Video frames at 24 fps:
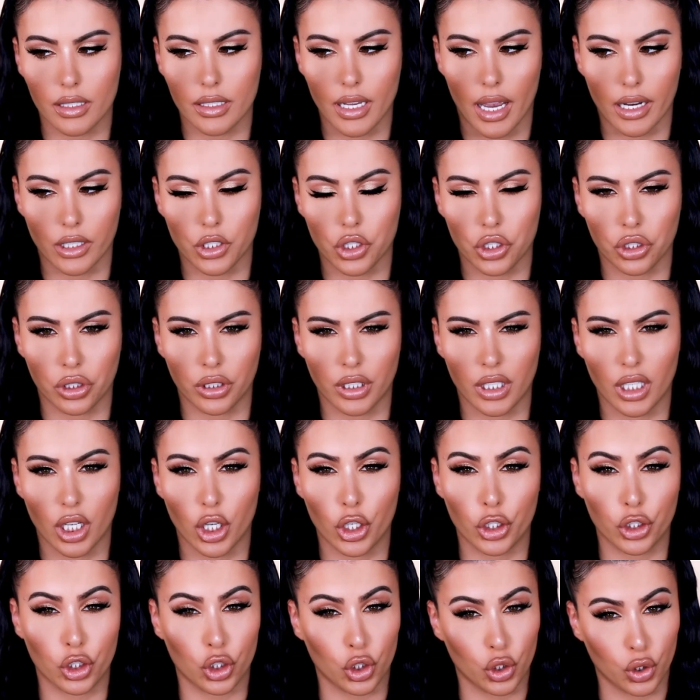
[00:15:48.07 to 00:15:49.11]
is actually
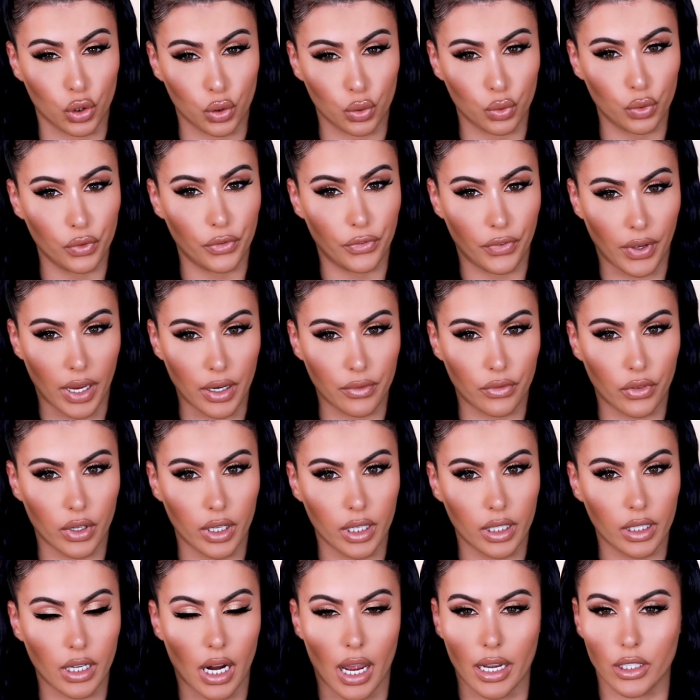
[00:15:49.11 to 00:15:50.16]
a new
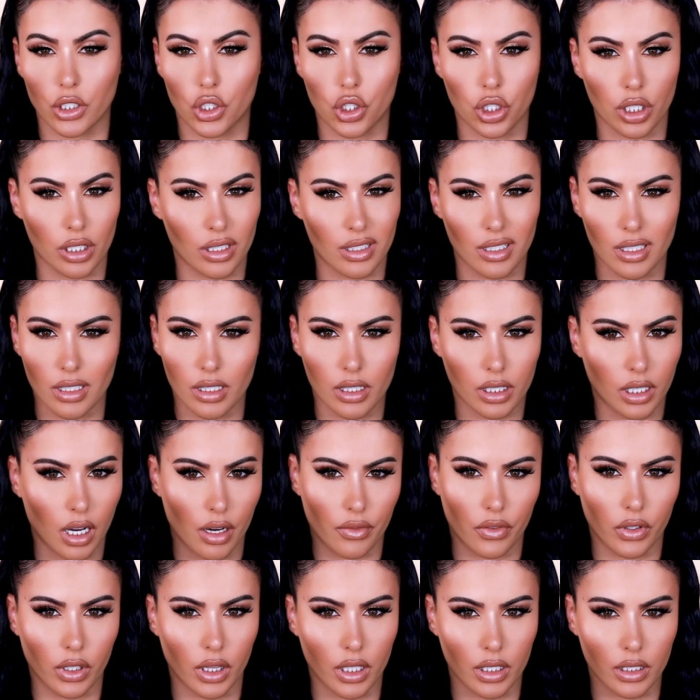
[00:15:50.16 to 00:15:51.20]
favorite. I just
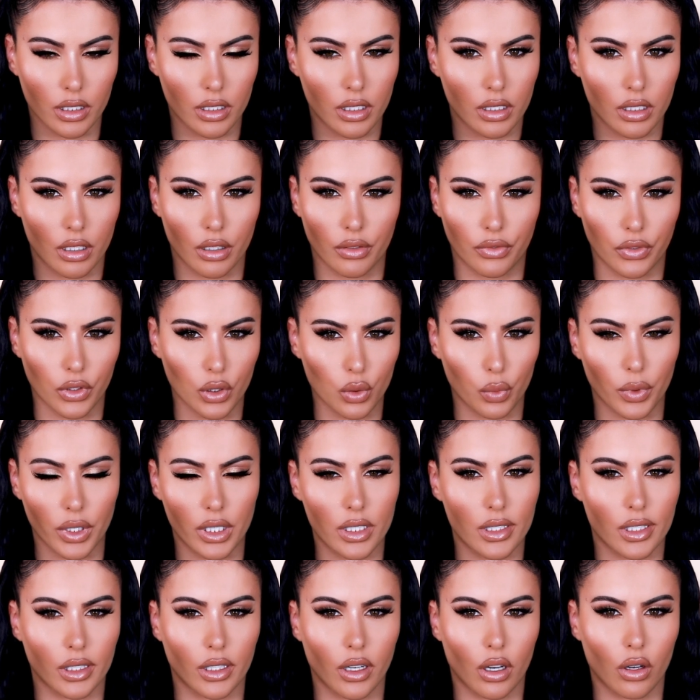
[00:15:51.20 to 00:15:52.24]
discovered this a few
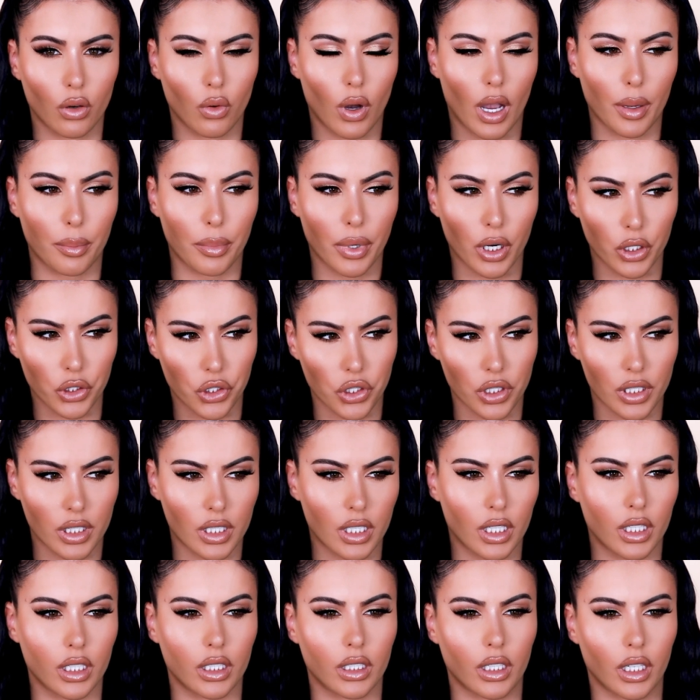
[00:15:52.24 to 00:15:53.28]
weeks ago. I purchased
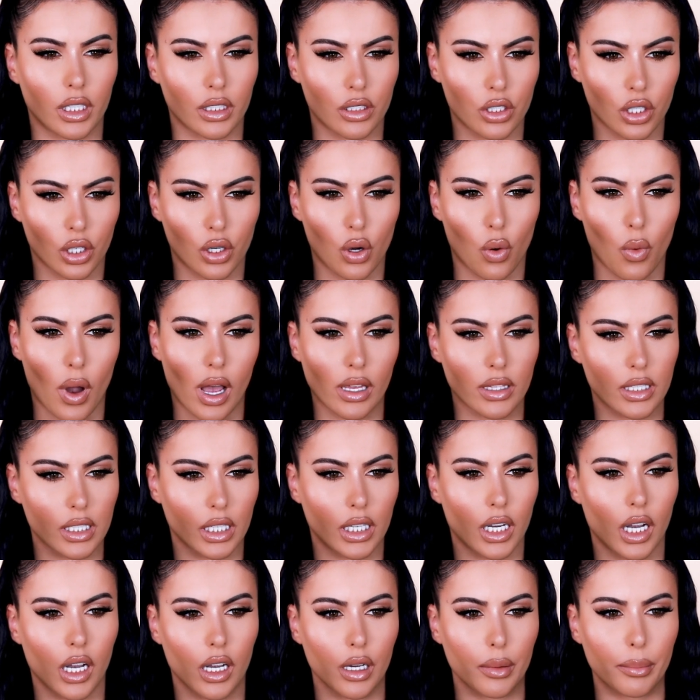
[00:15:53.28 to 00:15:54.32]
it. It took a while to
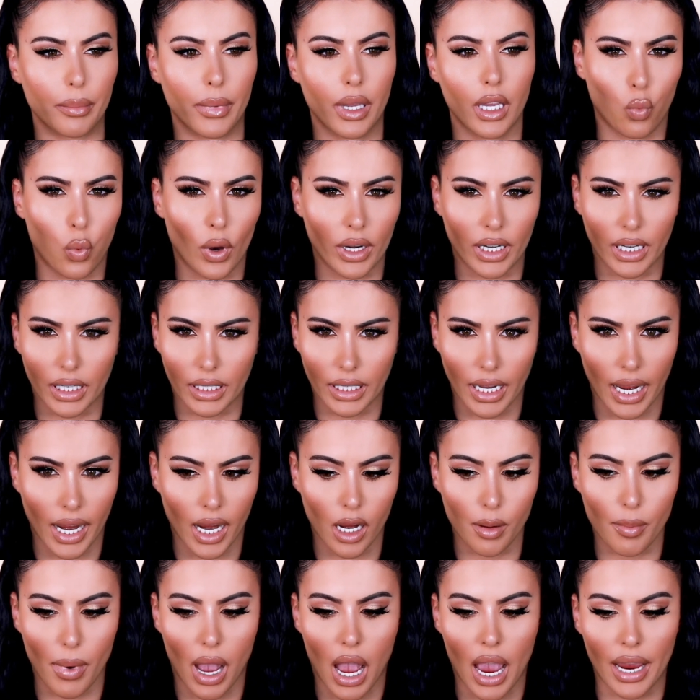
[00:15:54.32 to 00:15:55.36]
come. When it
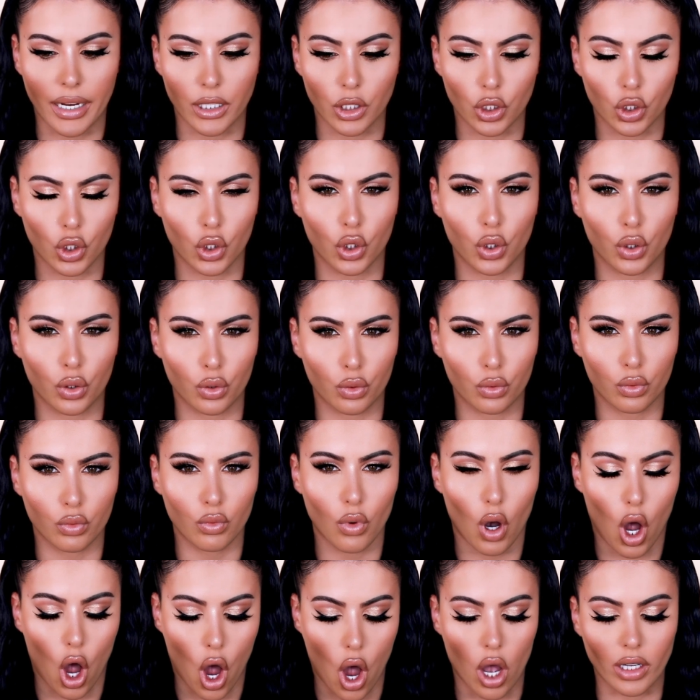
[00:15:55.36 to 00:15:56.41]
came, I knew
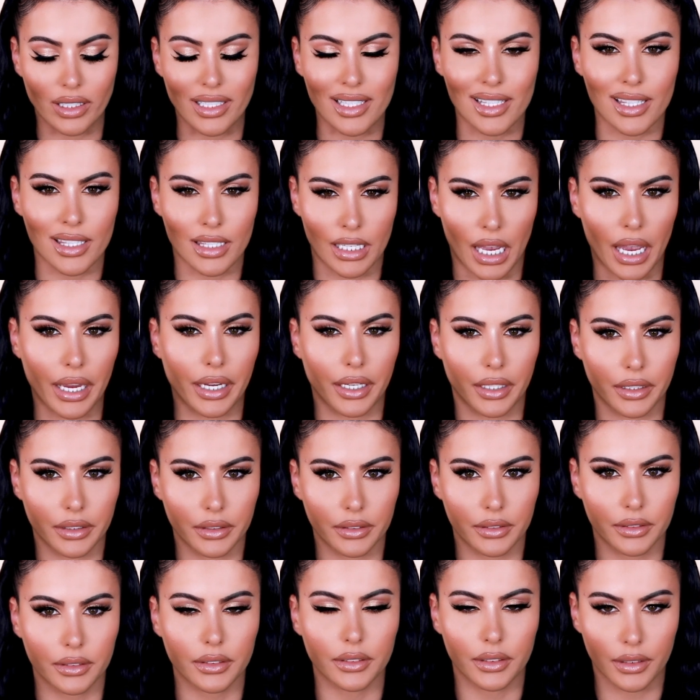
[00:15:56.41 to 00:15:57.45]
on sight
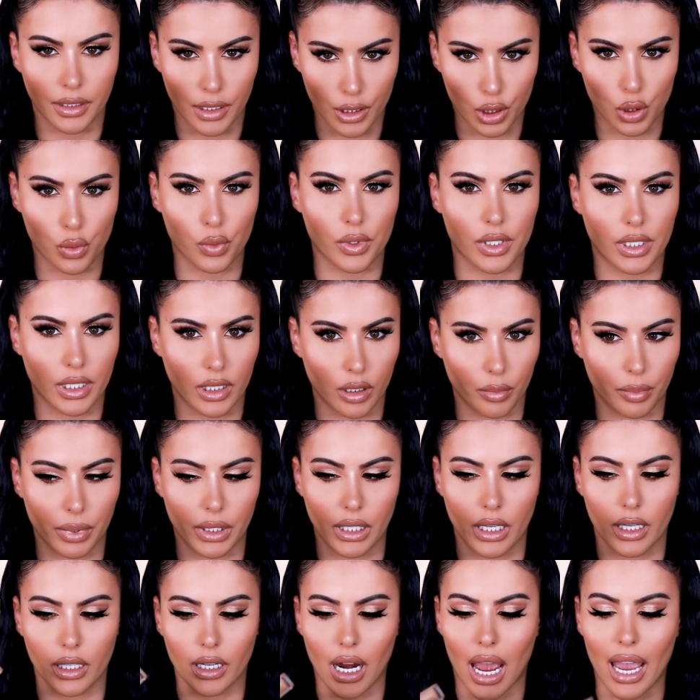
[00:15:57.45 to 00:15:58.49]
this was gonna
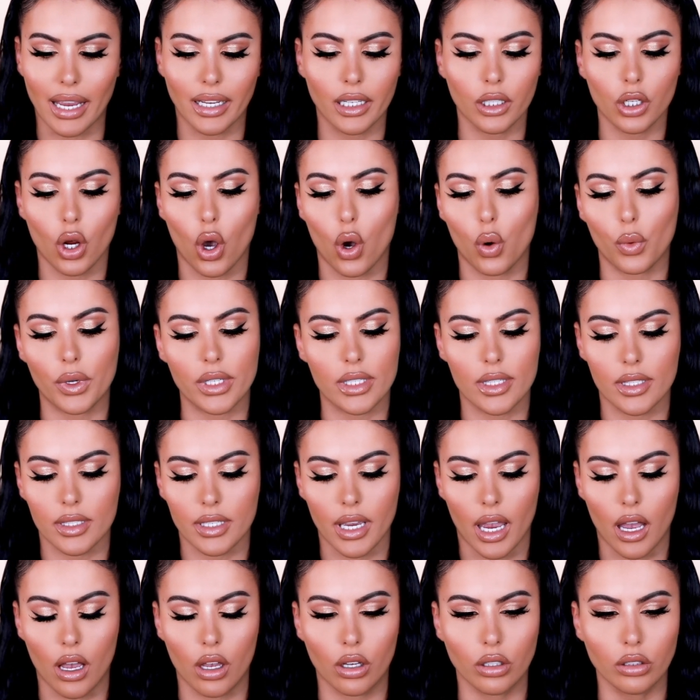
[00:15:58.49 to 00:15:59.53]
be it. I could always
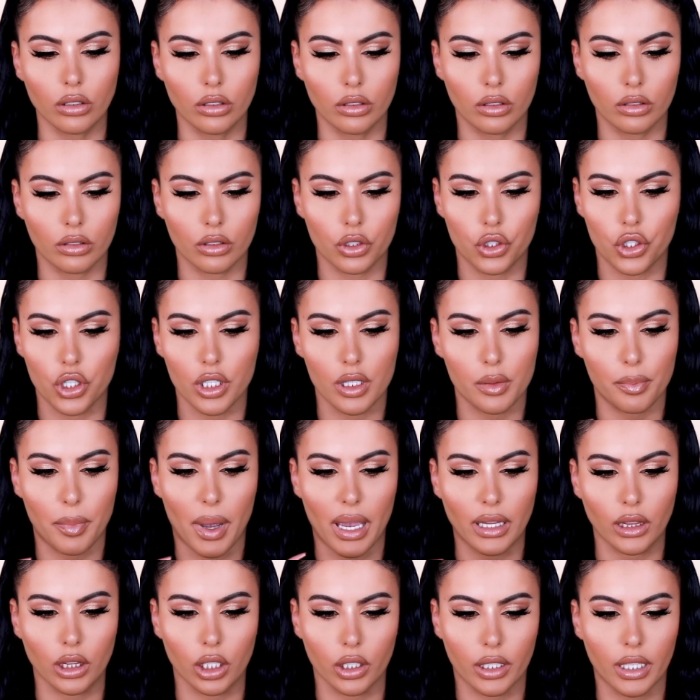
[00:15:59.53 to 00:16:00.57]
tell just
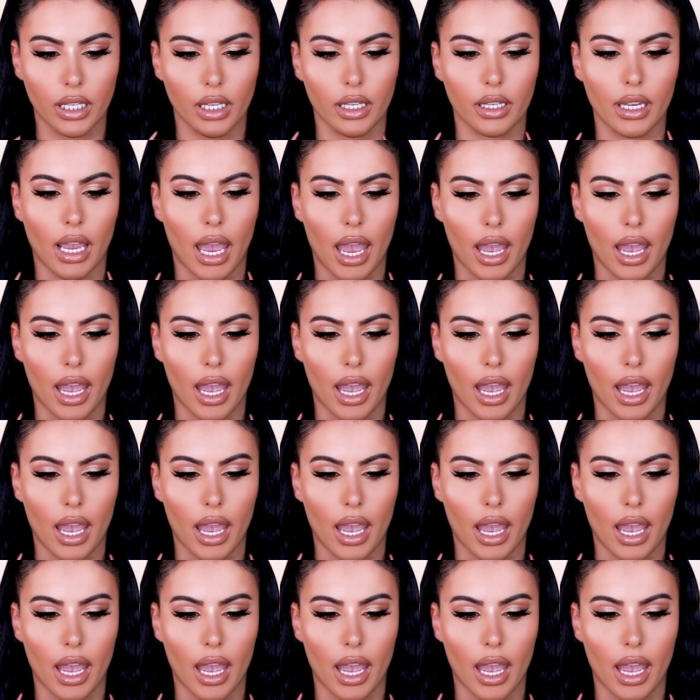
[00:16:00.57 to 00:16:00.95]
by looking